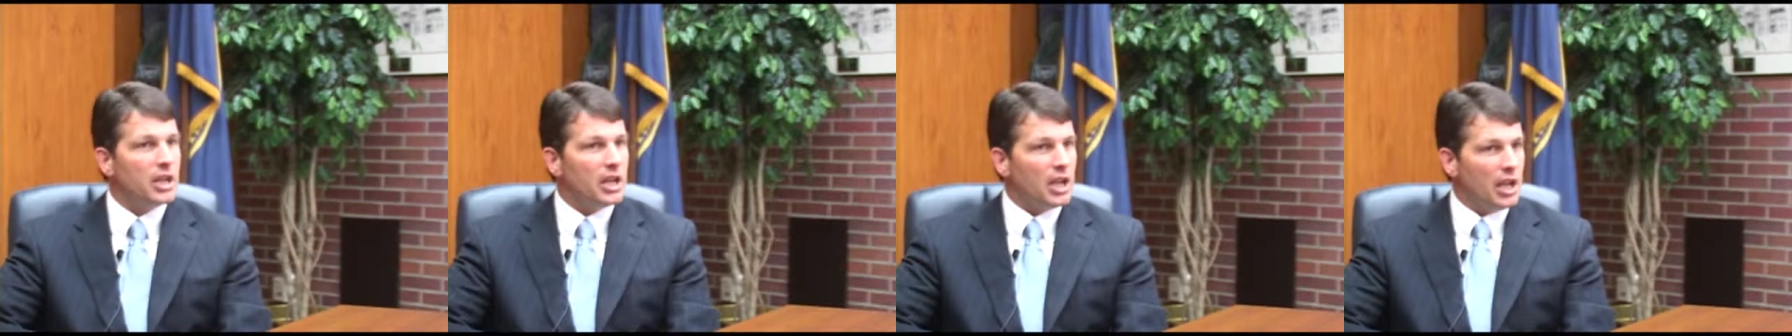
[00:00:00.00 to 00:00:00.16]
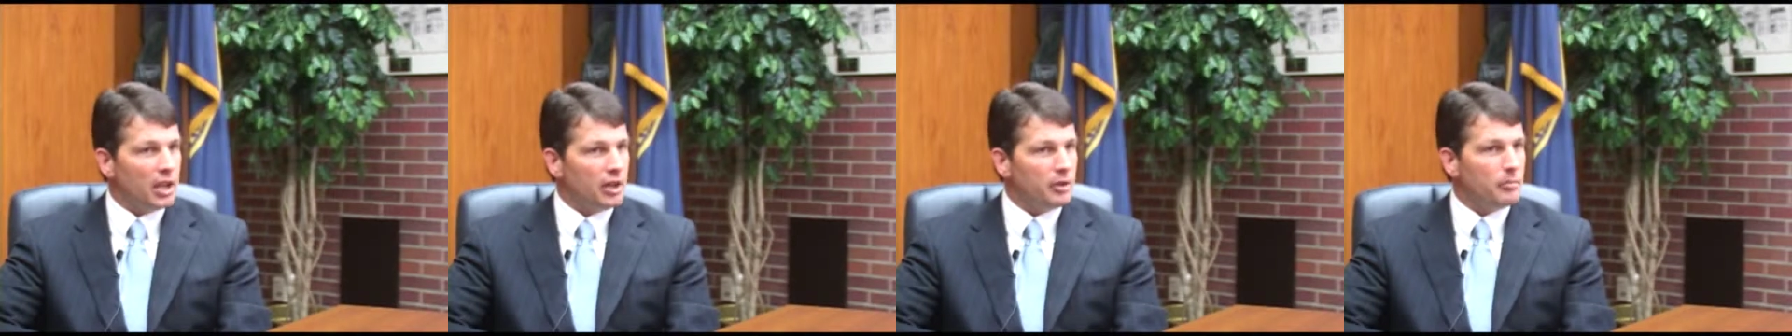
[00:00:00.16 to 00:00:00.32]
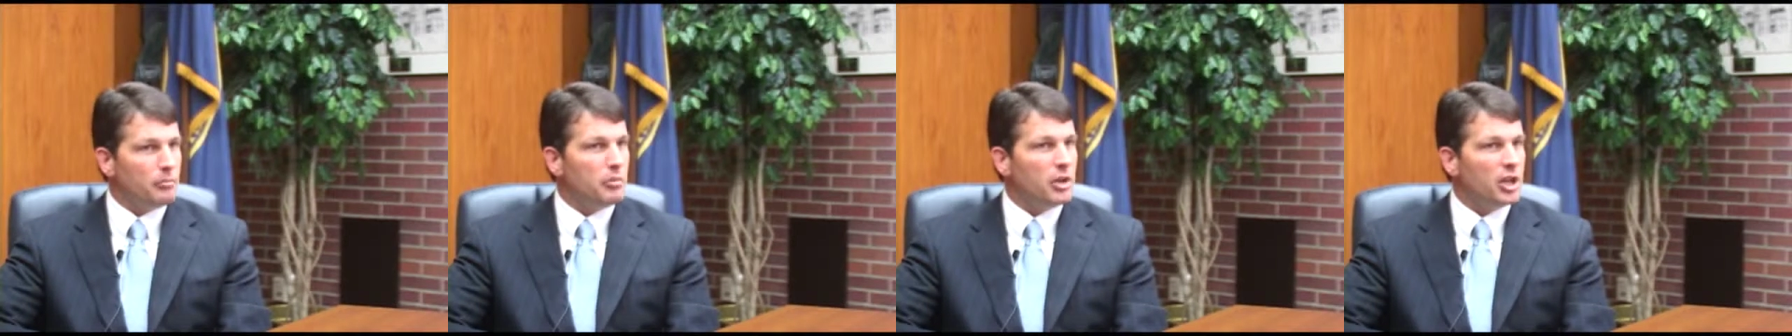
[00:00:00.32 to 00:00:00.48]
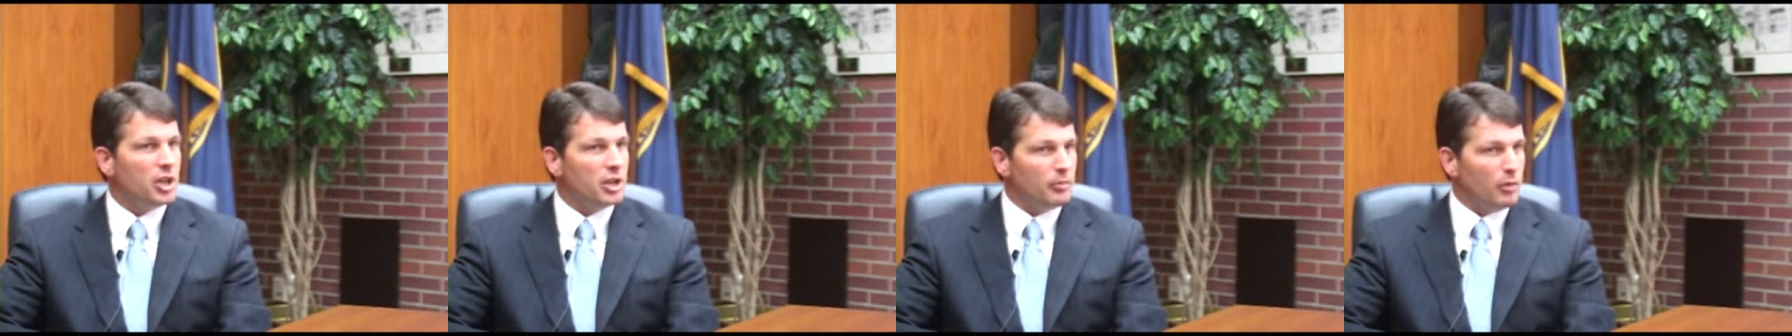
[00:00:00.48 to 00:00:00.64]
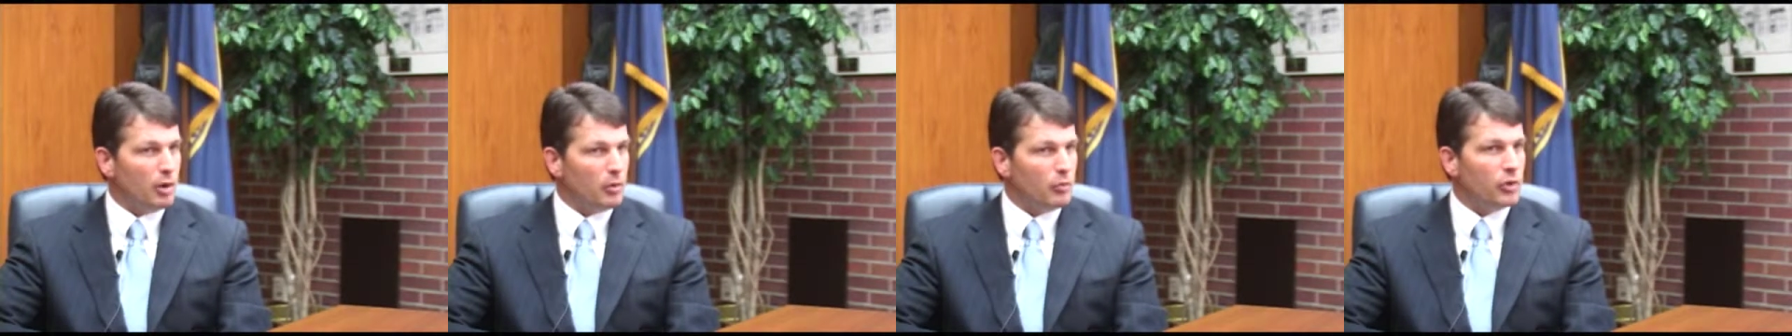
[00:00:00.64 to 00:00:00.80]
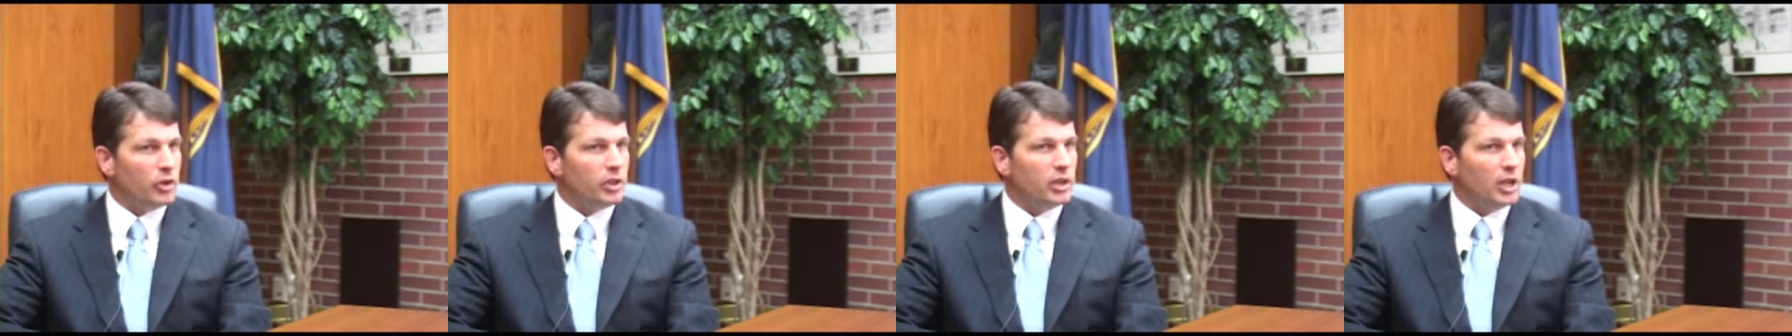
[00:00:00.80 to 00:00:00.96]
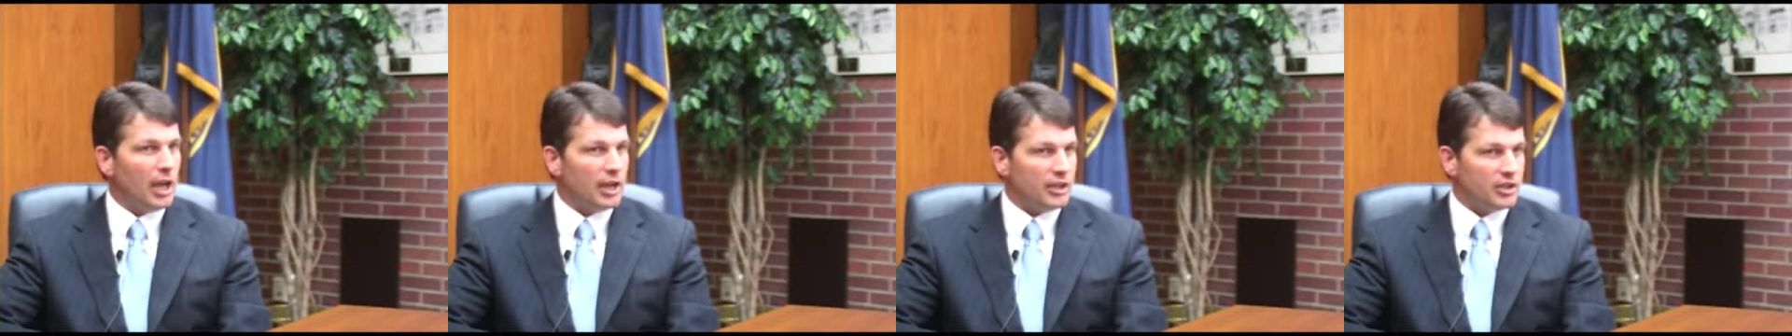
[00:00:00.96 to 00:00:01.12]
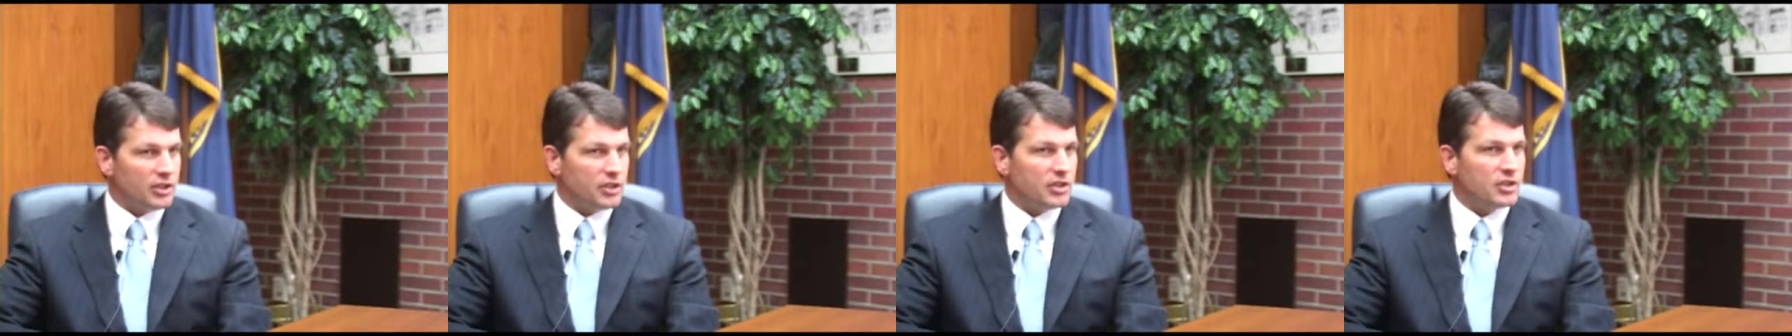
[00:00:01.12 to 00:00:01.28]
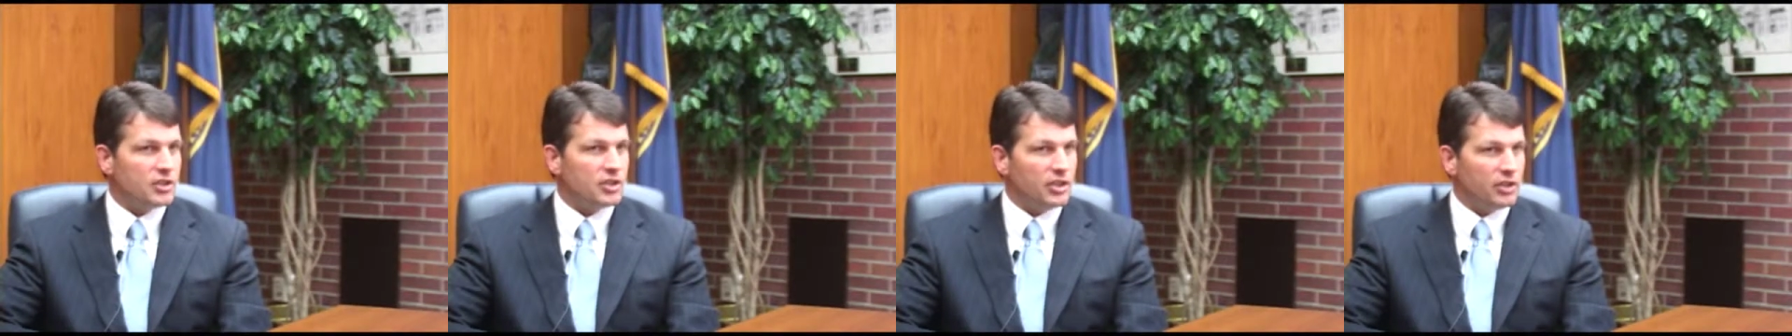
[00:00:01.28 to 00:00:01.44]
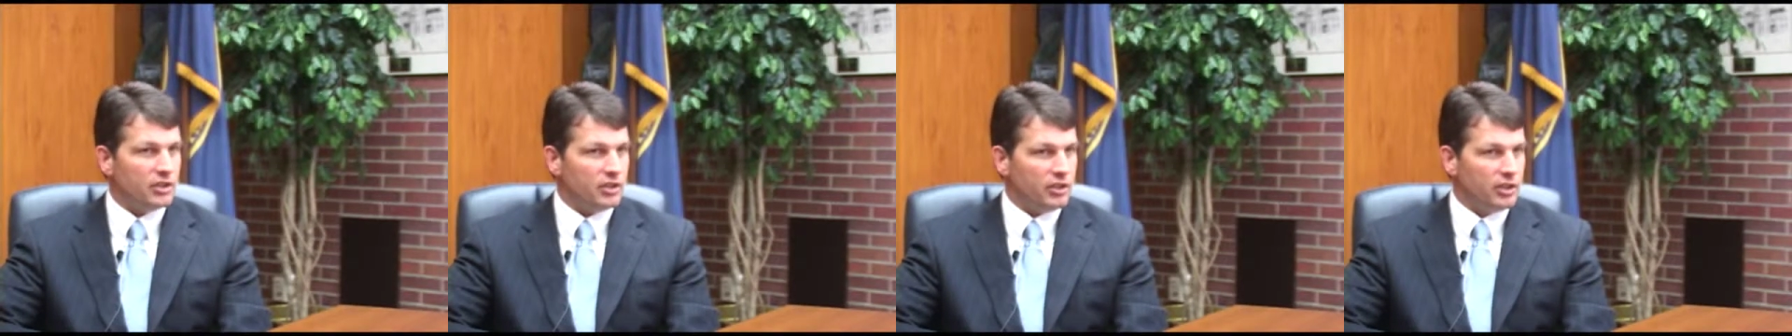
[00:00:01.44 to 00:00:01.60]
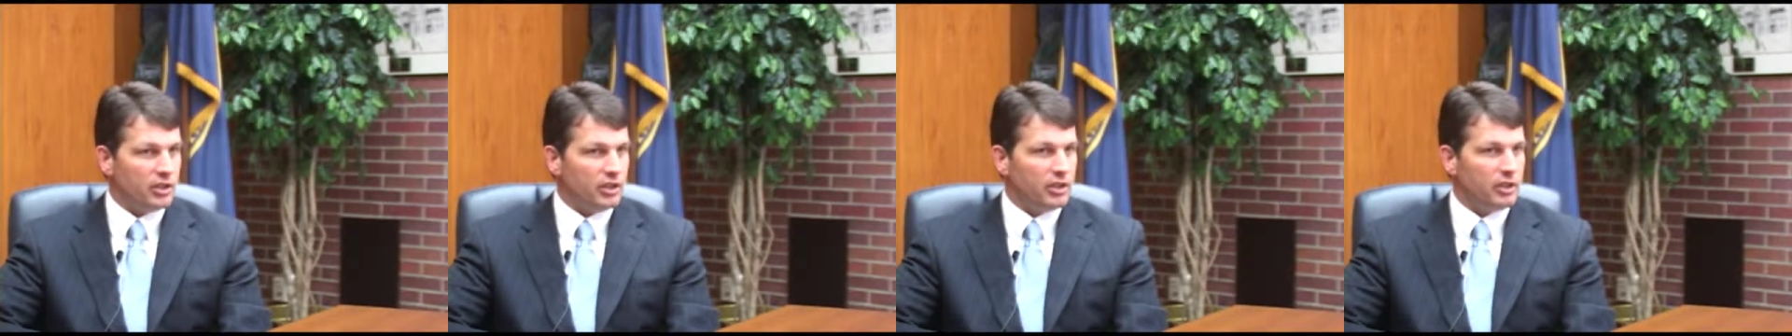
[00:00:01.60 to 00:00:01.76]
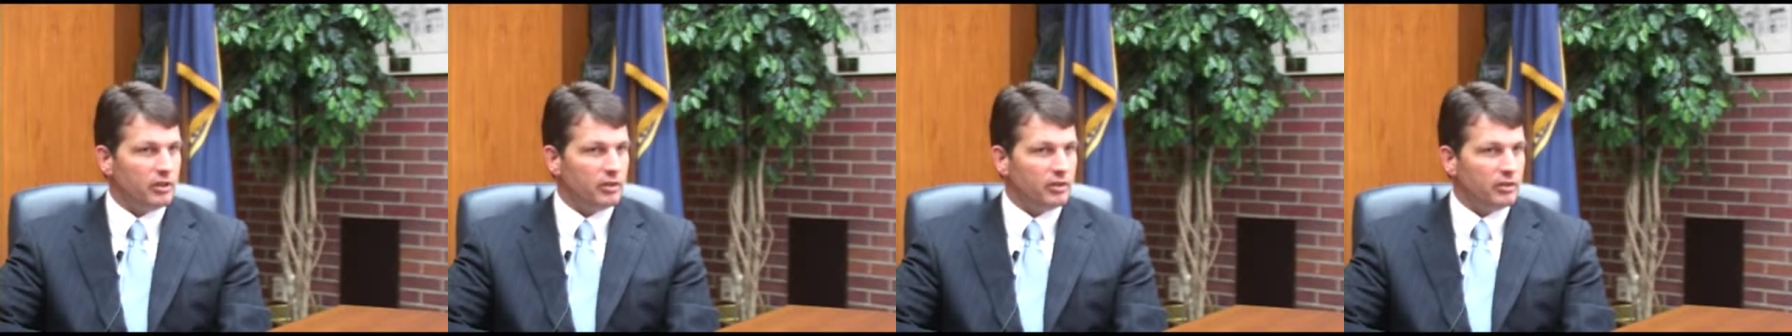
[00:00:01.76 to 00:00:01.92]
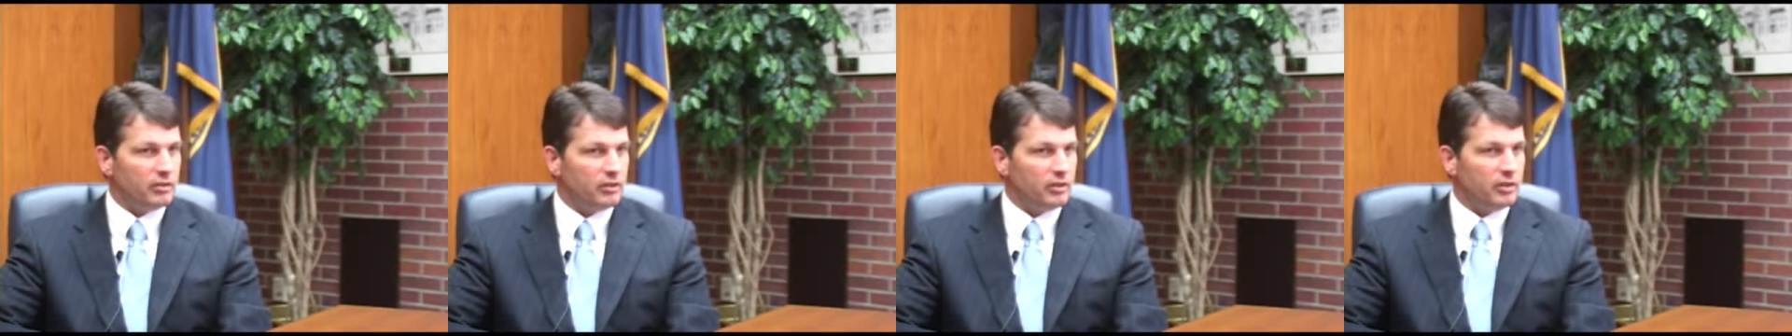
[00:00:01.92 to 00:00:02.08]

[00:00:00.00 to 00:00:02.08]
at a minimum, we'd like to see the,